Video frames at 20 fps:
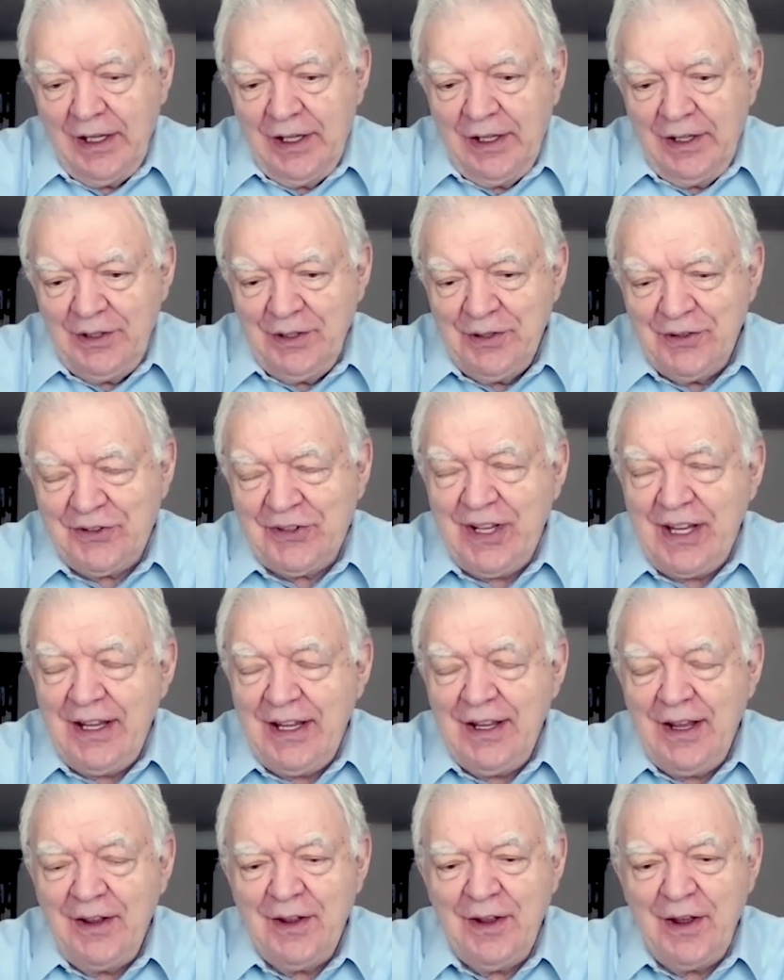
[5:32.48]
You
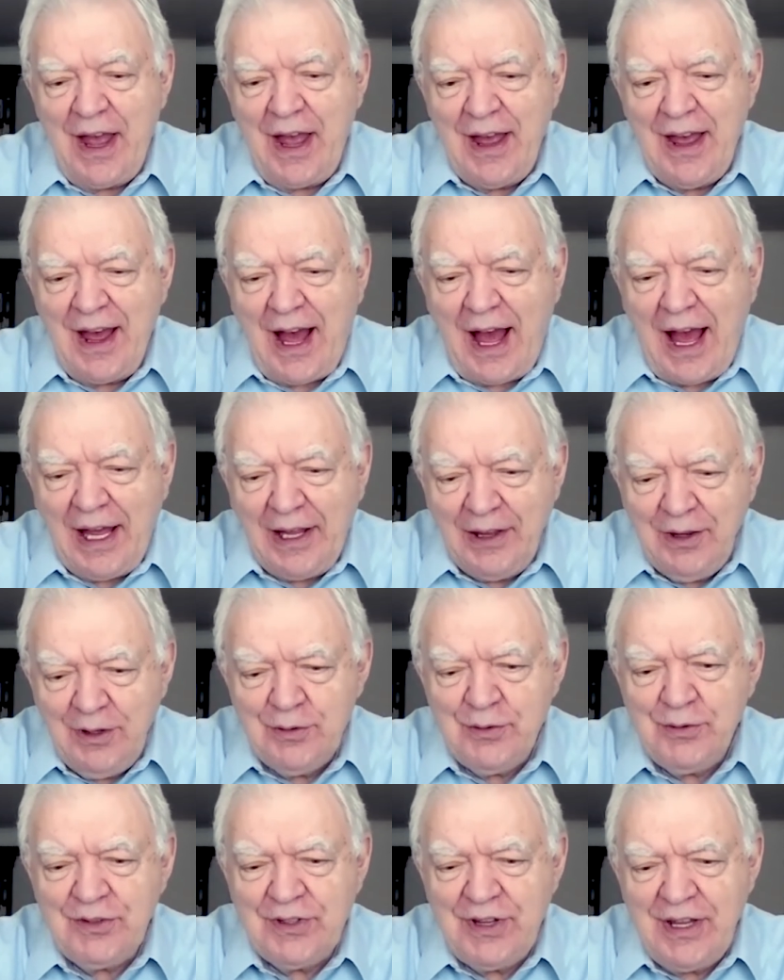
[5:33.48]
see, I
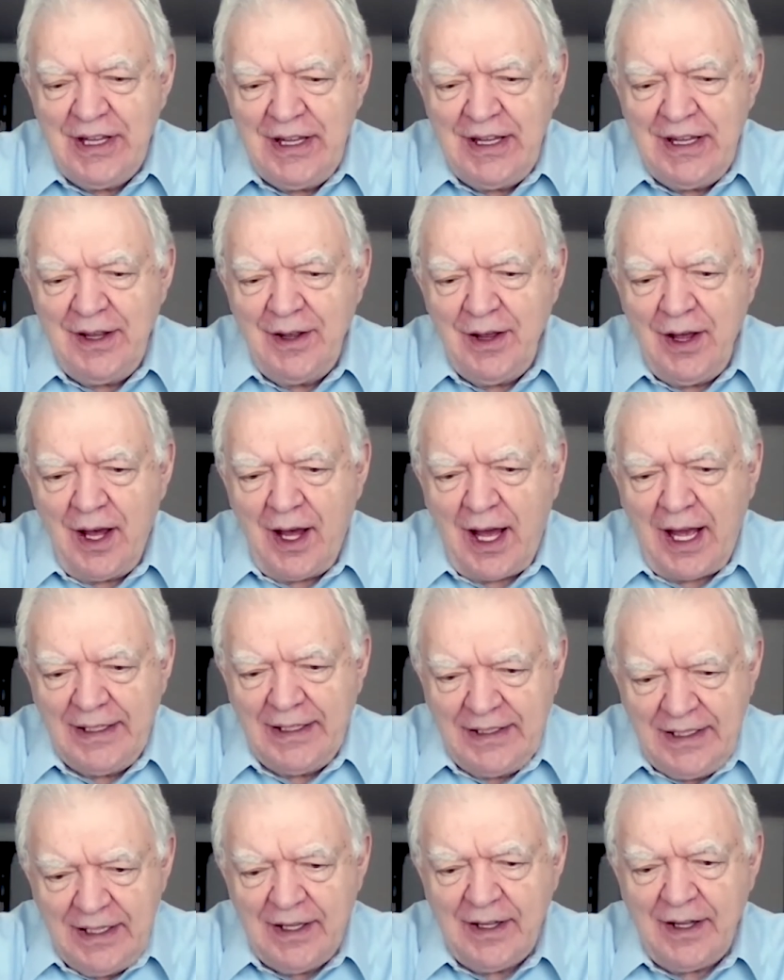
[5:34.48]
use the
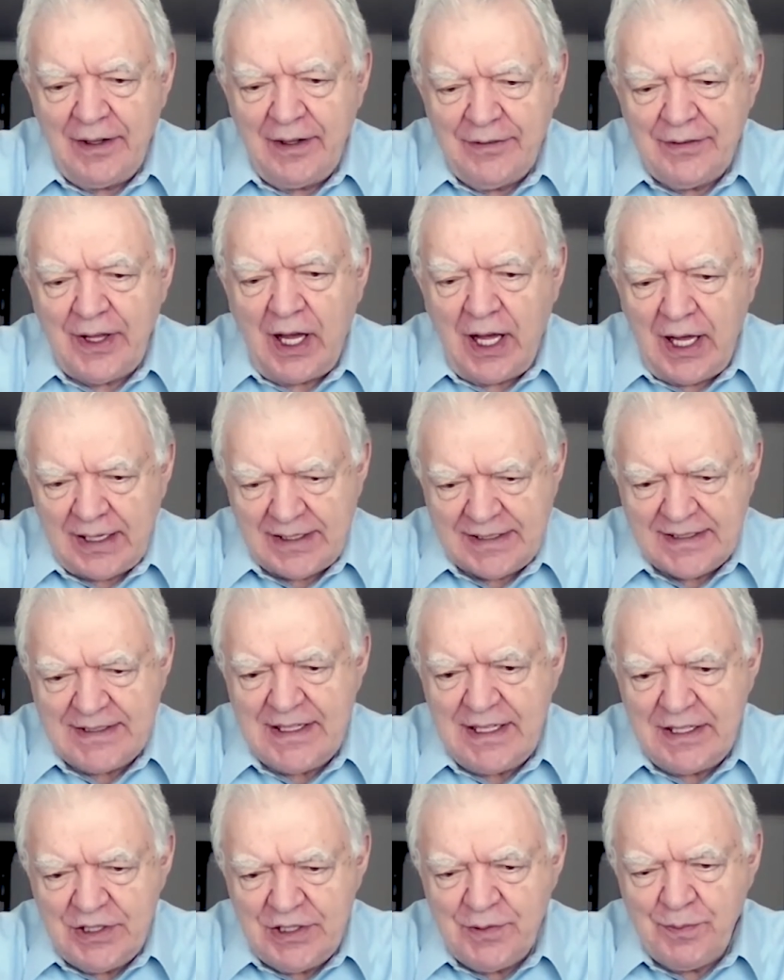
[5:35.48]
idea of a
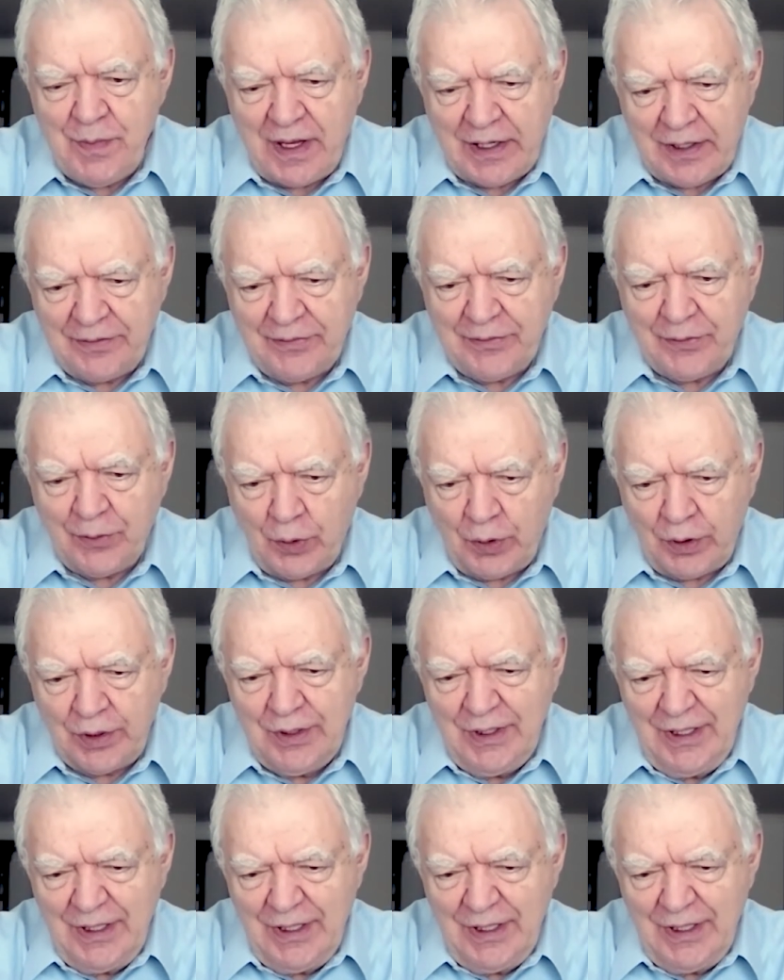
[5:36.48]
hostage metaphor.